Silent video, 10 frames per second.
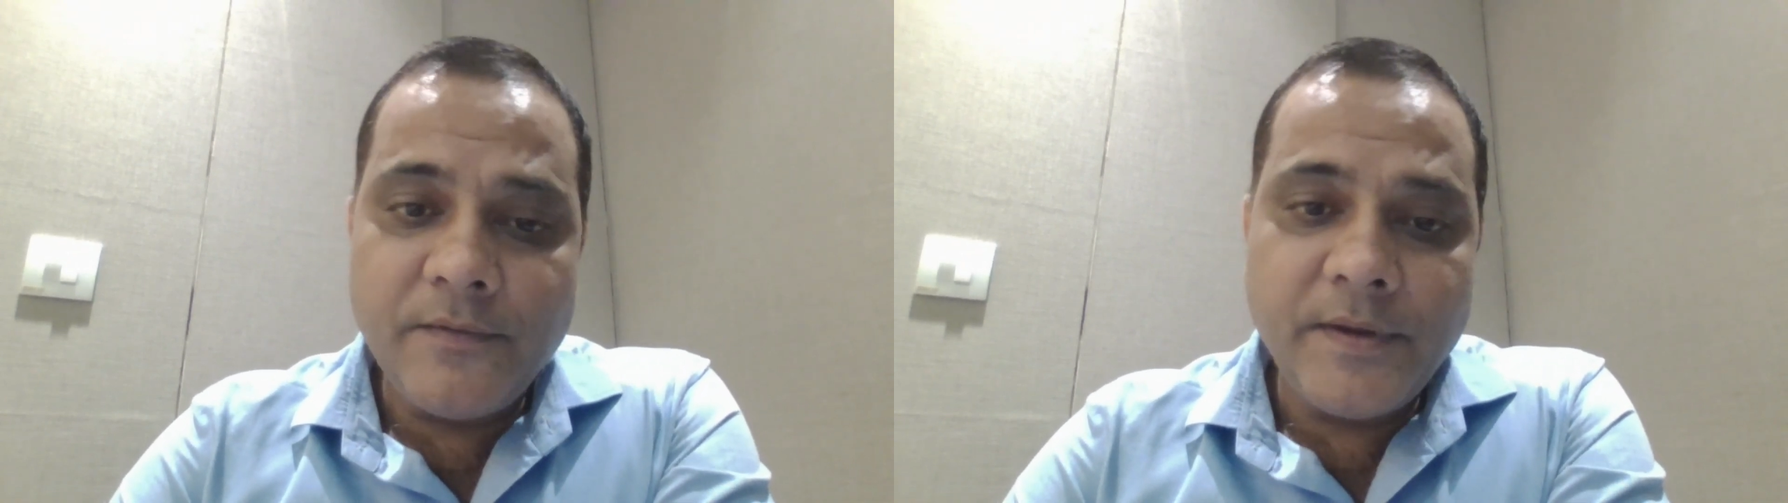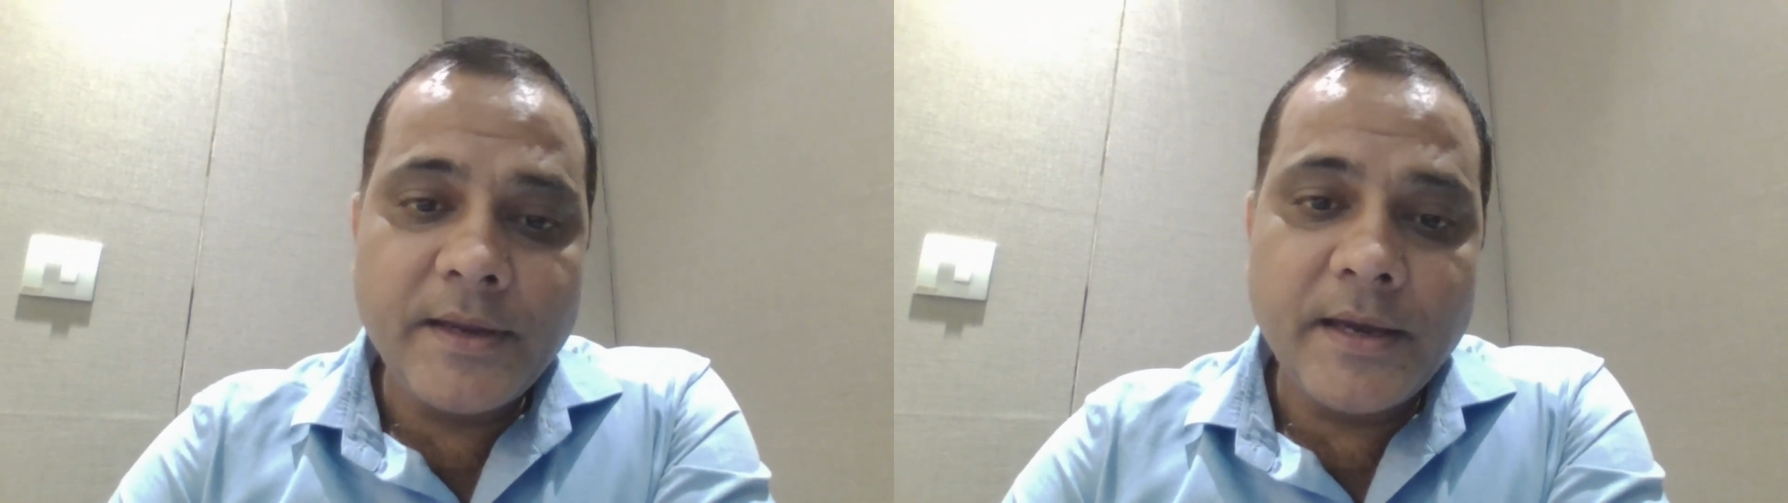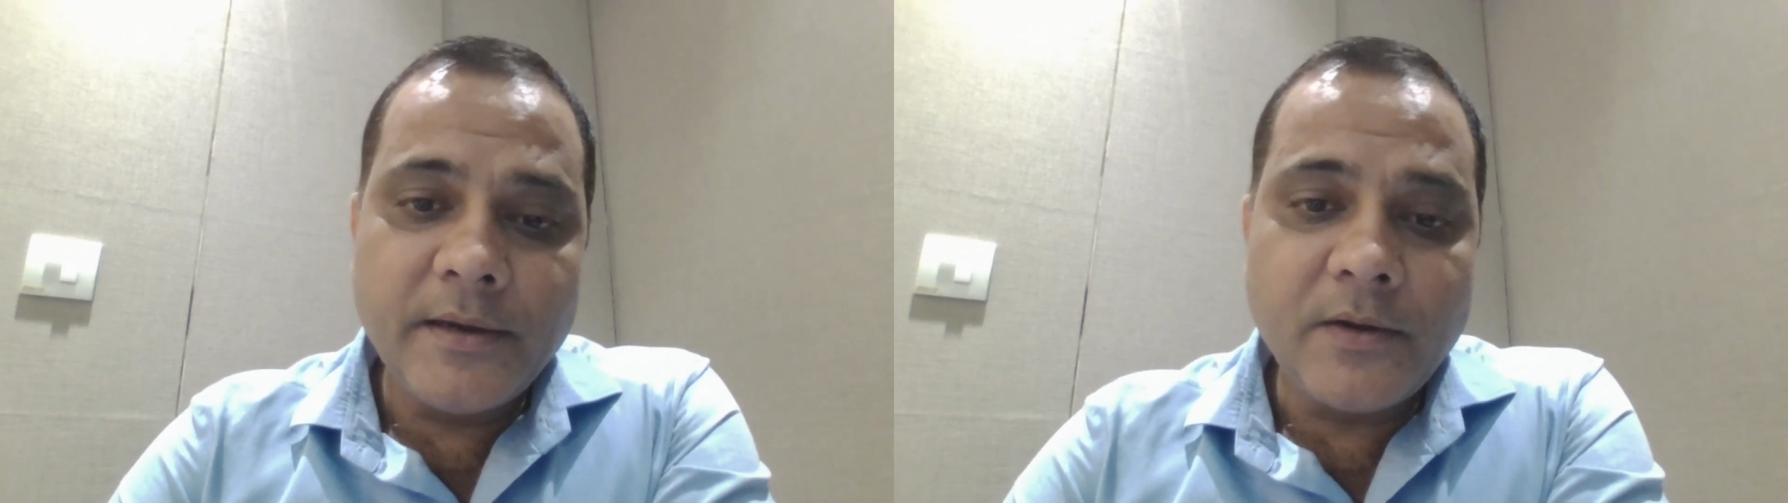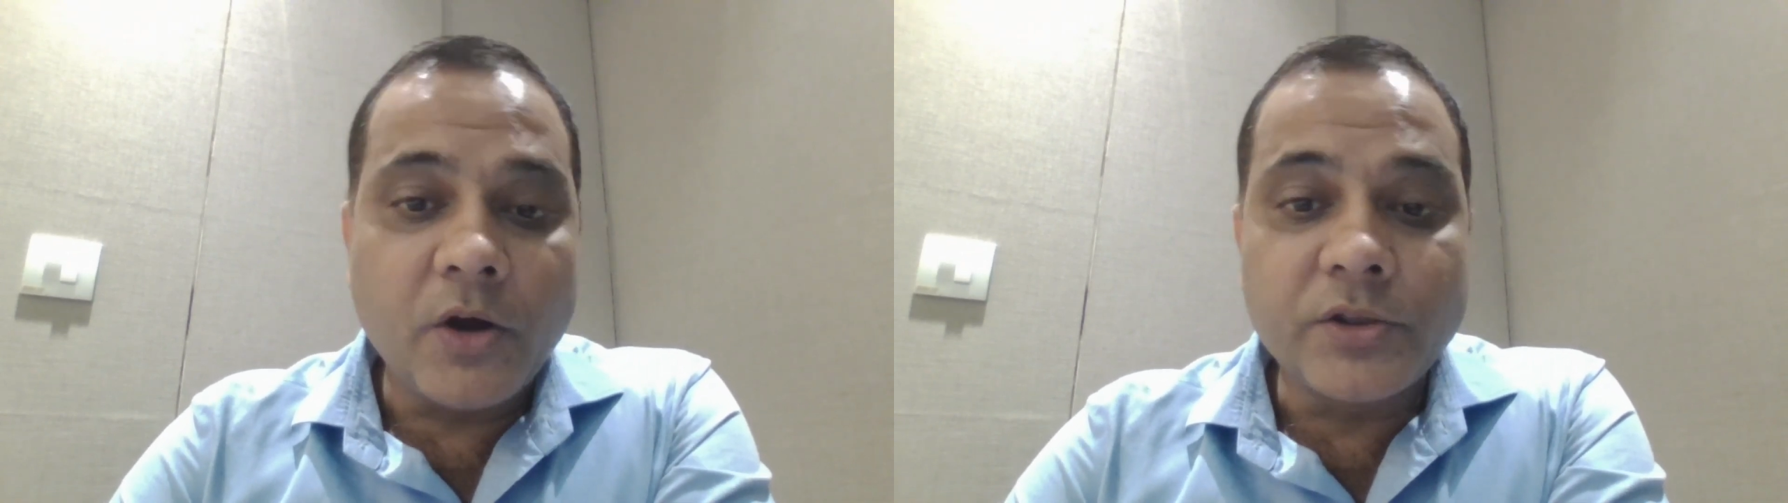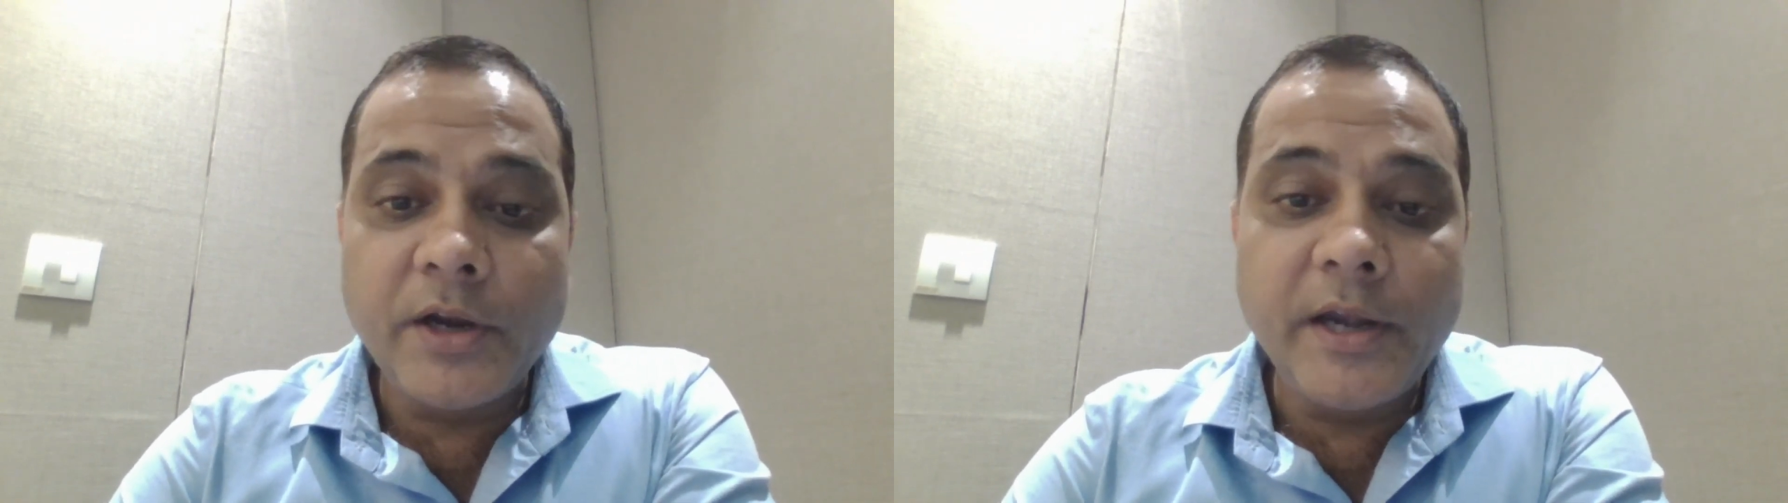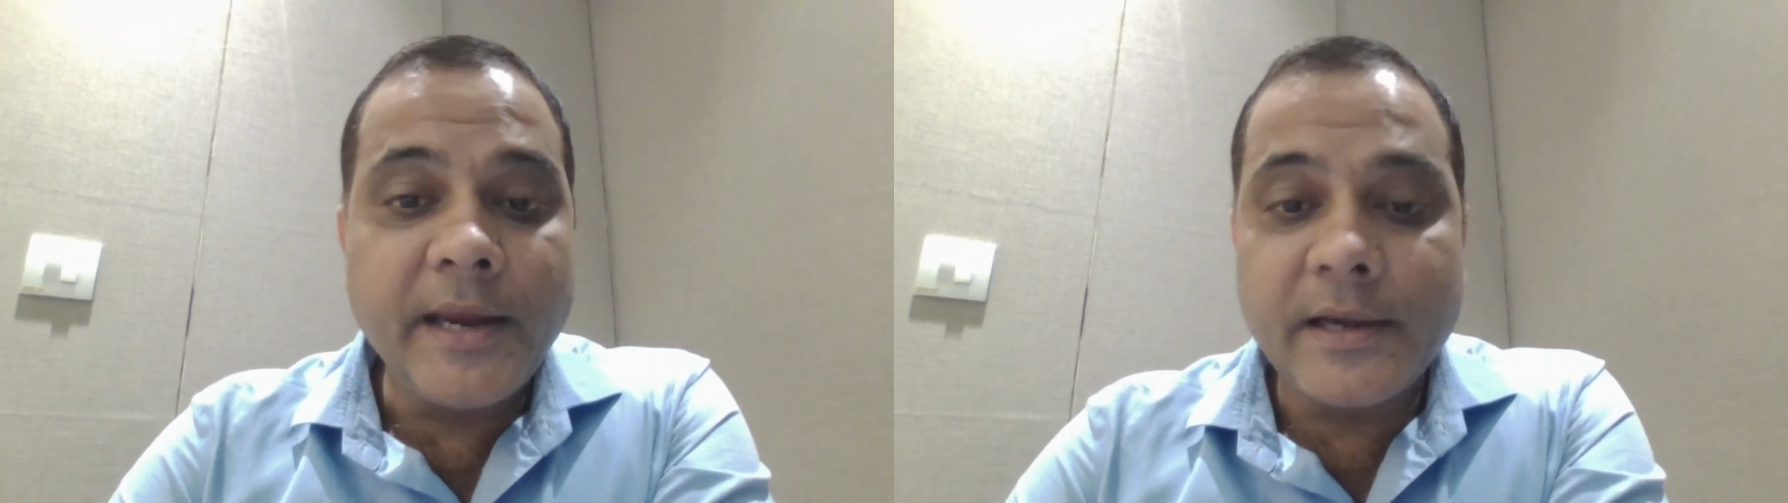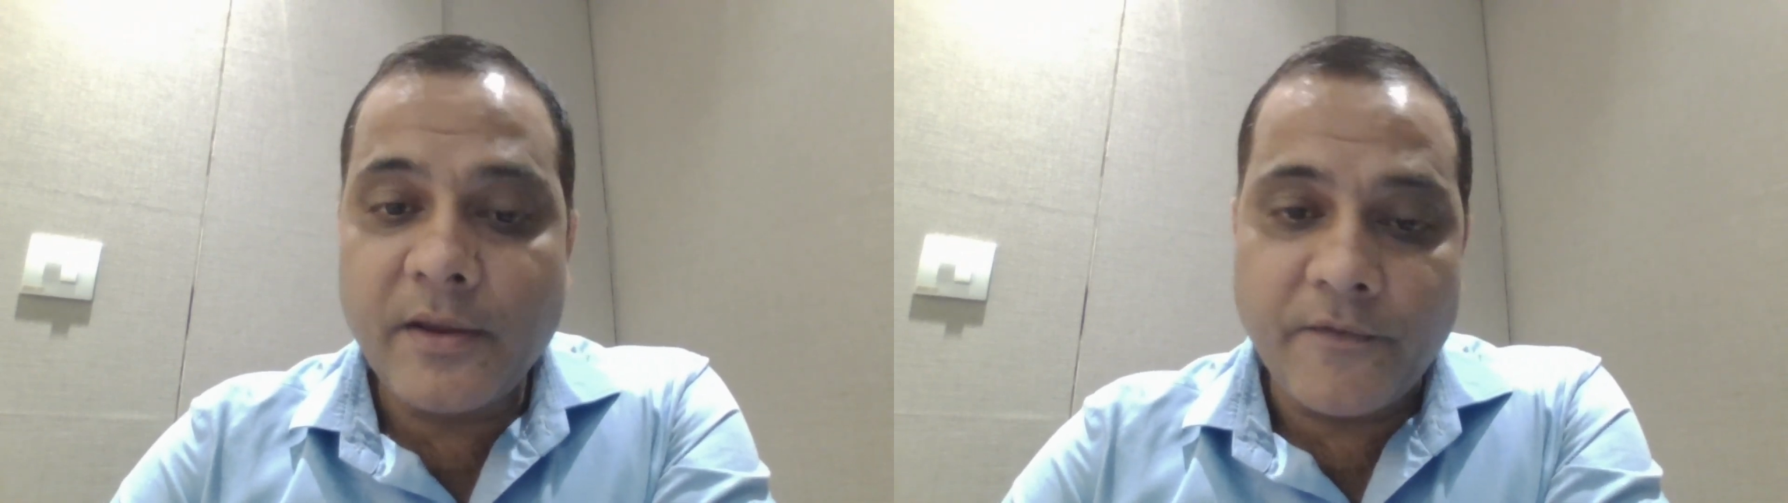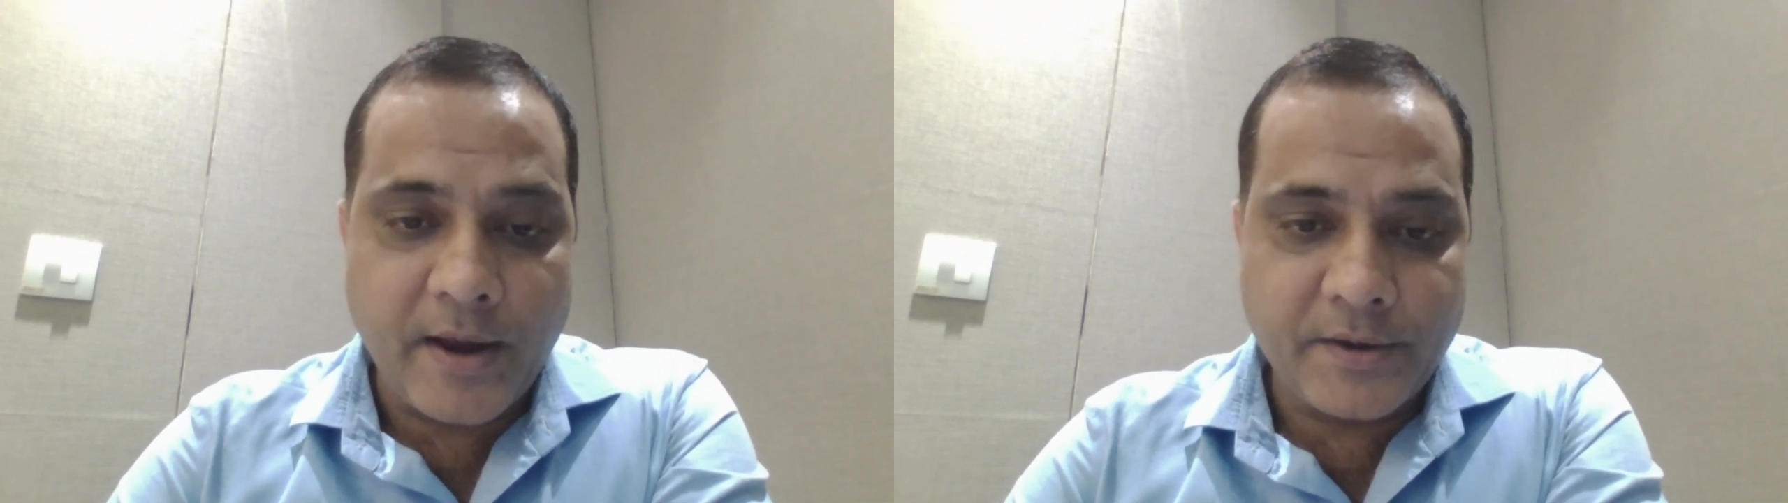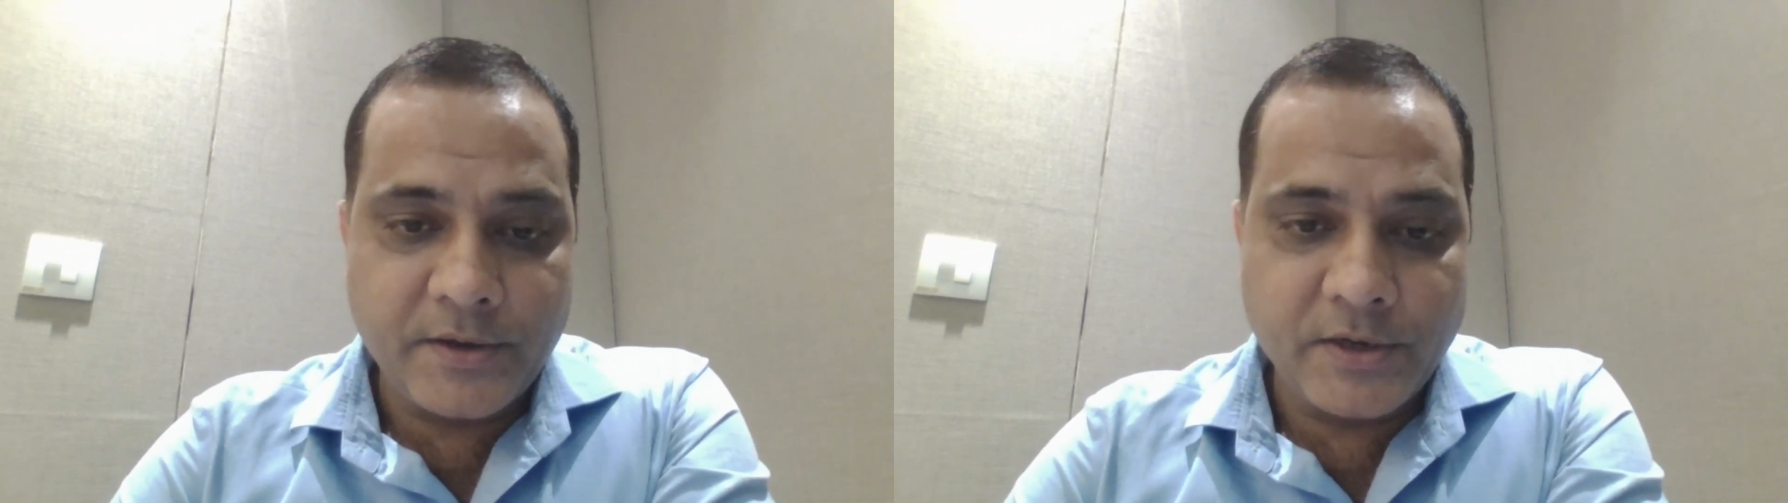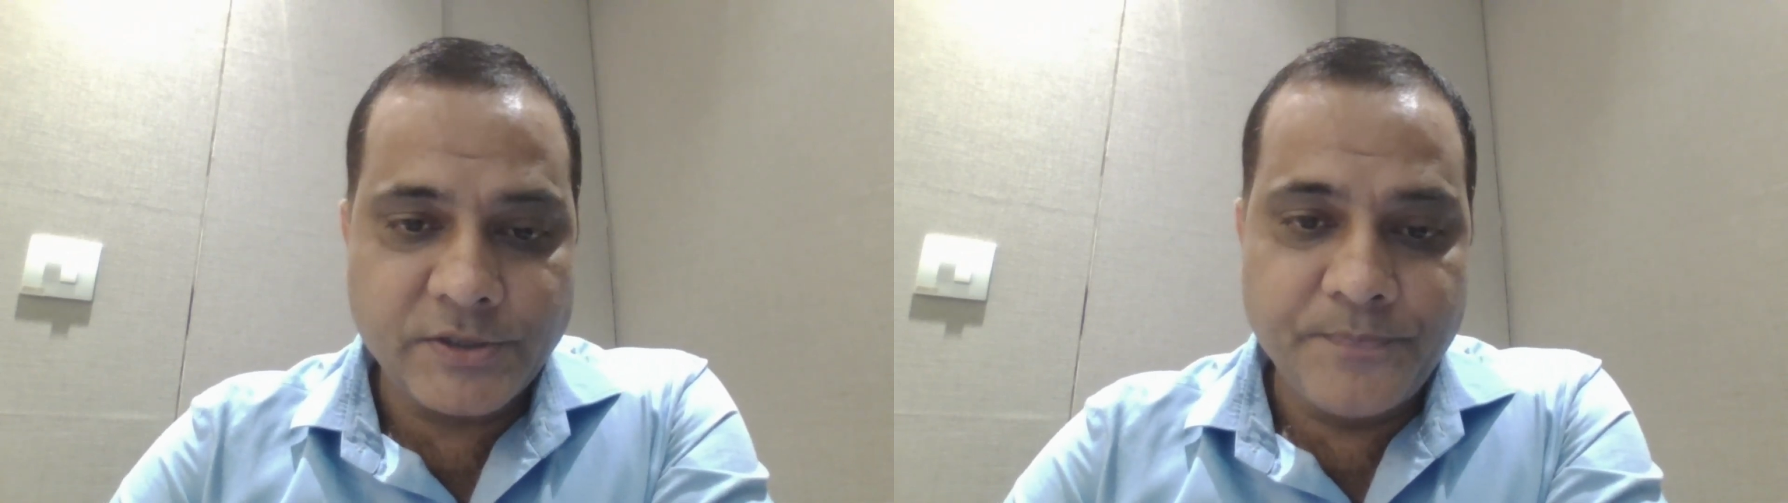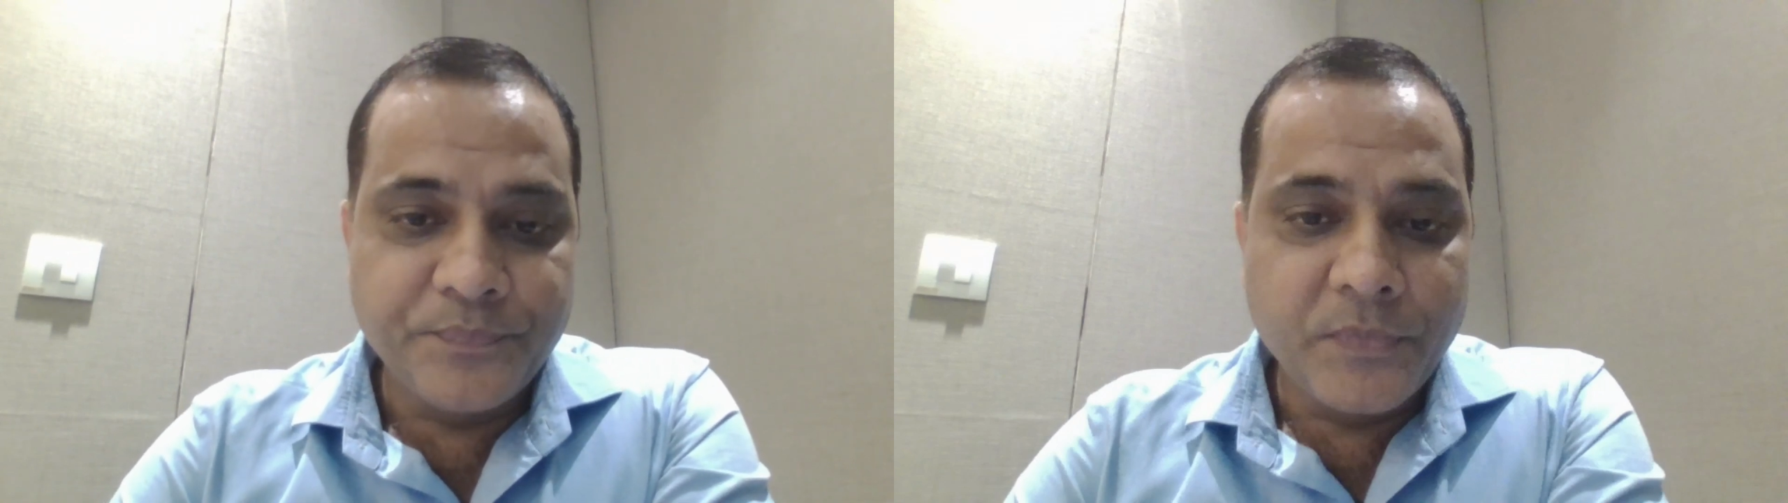we can authenticate the factors.